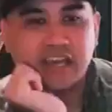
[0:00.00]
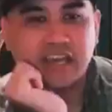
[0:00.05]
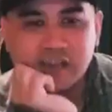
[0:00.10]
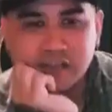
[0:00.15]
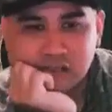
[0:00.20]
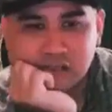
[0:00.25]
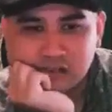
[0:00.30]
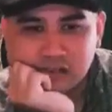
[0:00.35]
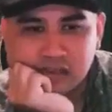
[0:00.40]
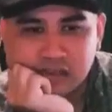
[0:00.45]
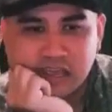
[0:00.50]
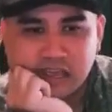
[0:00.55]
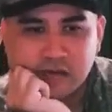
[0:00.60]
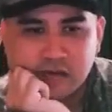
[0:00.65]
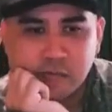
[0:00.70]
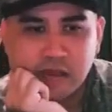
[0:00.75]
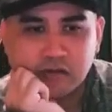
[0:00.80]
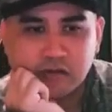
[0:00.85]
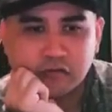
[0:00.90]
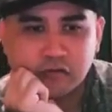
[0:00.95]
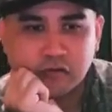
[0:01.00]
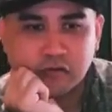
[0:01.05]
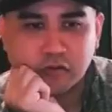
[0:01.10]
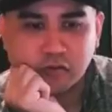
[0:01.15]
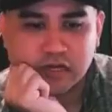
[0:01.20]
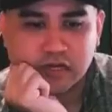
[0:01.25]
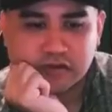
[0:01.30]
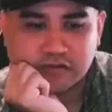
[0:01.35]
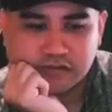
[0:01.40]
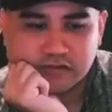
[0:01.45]
a mentor
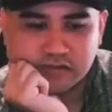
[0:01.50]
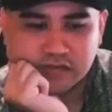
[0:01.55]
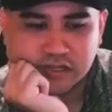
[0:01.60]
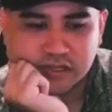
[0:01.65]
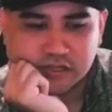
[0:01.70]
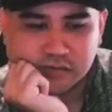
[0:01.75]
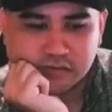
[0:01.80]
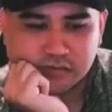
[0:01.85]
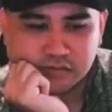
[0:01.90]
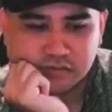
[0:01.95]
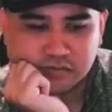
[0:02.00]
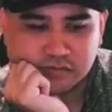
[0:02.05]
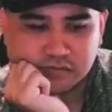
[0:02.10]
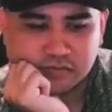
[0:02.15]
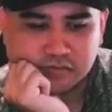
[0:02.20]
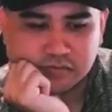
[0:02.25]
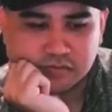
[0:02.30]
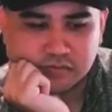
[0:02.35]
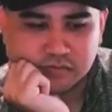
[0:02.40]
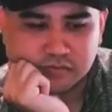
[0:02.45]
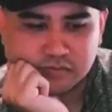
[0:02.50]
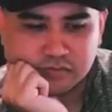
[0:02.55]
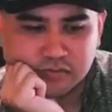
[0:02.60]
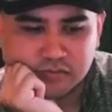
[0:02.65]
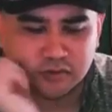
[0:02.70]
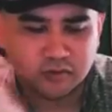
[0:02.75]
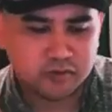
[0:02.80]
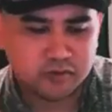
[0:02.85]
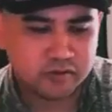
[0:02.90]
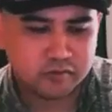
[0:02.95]
once.
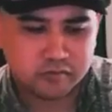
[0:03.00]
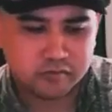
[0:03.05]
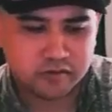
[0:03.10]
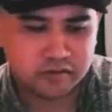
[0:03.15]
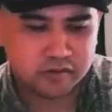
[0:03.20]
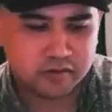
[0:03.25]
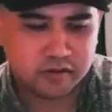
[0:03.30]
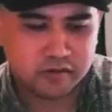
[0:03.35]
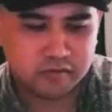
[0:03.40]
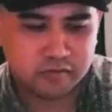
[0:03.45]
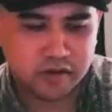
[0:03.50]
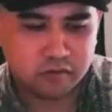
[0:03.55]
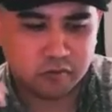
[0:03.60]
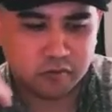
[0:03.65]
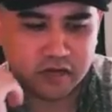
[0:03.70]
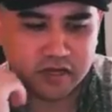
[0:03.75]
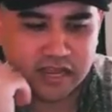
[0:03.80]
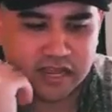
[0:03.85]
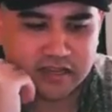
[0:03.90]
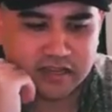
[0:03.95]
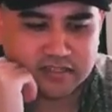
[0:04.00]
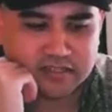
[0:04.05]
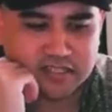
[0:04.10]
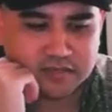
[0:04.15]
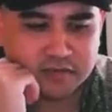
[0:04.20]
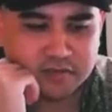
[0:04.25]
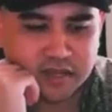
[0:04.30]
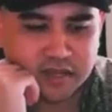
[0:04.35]
What, in my work in academia, I